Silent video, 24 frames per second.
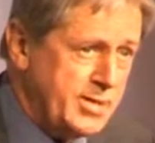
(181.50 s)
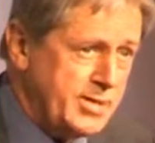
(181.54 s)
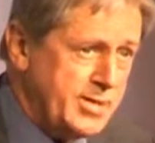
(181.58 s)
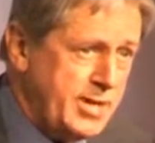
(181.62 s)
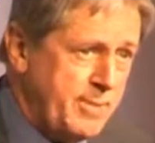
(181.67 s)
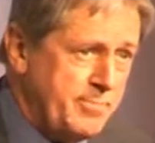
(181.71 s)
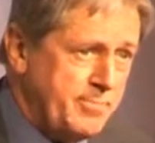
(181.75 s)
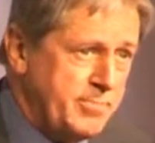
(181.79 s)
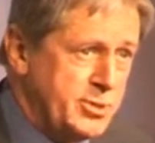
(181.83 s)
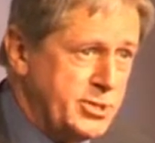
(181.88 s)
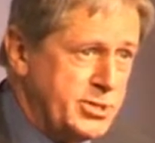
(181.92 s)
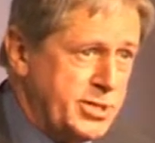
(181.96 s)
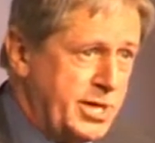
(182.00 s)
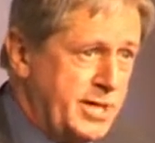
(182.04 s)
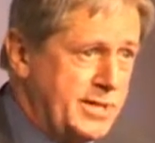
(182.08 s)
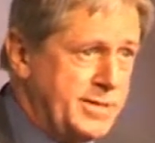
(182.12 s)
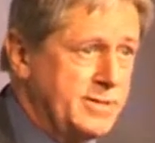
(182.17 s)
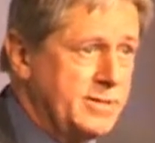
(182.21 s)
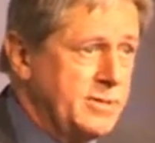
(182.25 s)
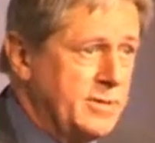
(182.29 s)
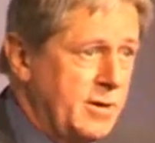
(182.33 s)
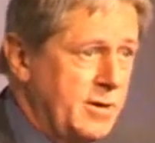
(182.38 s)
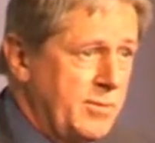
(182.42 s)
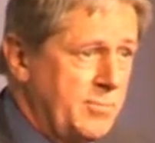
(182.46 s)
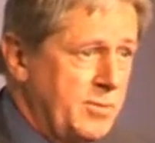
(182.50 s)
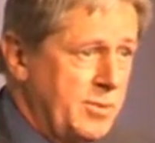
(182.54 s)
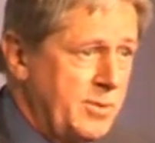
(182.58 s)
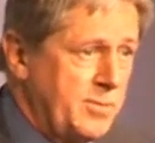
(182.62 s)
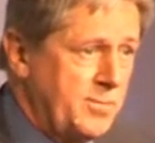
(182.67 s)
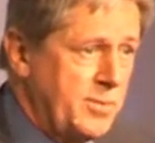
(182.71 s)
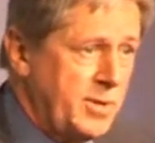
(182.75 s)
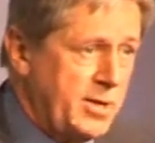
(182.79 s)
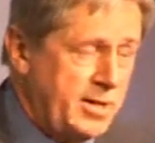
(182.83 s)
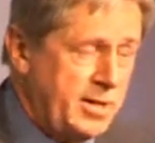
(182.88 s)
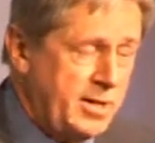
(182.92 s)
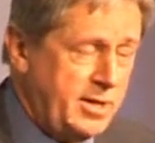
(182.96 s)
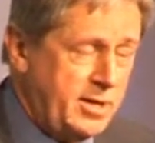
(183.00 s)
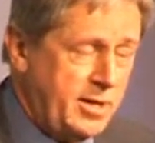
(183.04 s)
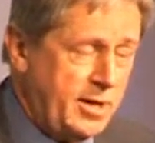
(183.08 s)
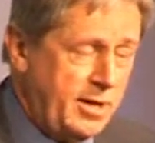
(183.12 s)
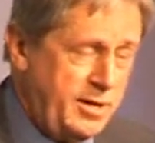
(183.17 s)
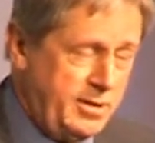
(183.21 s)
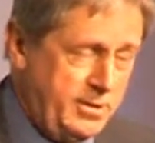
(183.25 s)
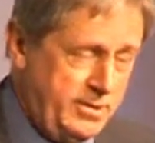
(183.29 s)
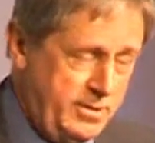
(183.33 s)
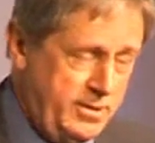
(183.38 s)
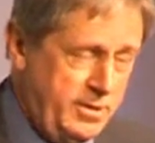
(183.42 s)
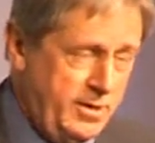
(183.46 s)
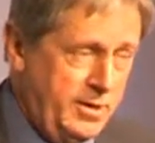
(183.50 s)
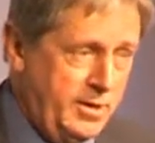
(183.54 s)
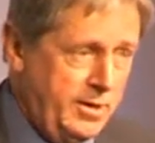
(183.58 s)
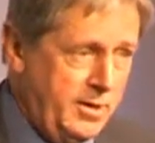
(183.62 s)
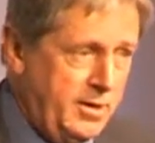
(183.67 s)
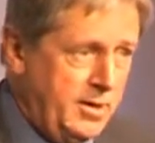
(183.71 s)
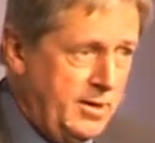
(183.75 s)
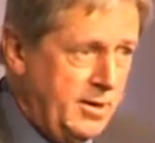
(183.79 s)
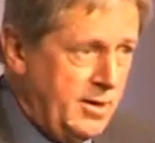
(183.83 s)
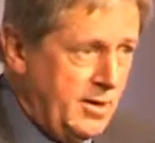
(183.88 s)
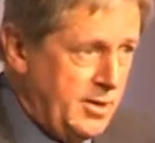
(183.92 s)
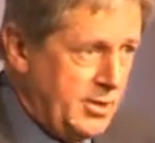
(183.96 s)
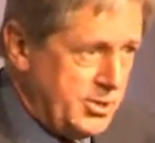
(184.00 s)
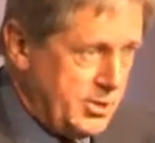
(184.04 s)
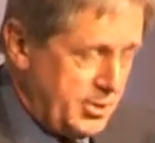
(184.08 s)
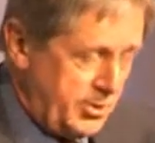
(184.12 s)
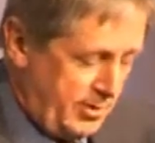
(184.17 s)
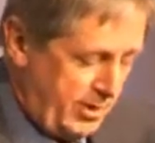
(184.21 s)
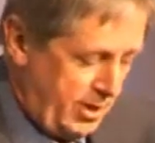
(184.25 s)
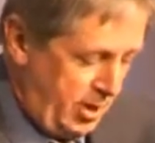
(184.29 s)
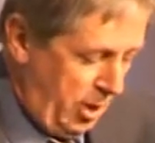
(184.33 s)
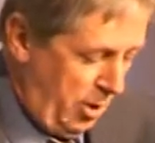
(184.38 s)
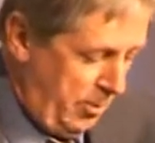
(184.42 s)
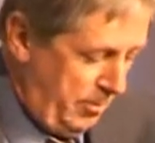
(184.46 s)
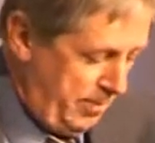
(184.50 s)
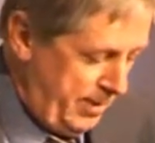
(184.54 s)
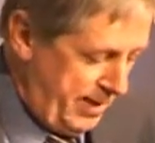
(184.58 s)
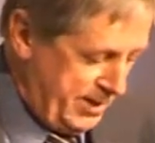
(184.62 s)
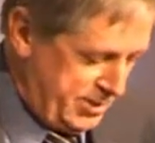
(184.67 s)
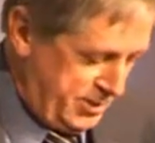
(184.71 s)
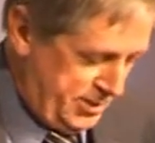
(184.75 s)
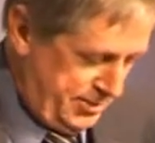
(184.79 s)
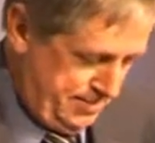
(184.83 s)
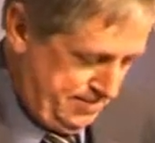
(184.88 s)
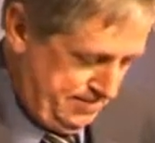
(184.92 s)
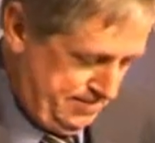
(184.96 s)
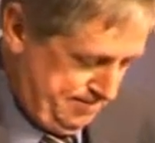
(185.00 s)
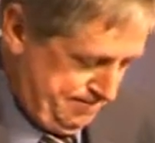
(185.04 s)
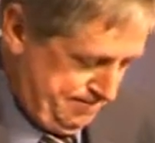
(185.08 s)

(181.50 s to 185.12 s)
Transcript: 10%, and we'd be doing a lot better.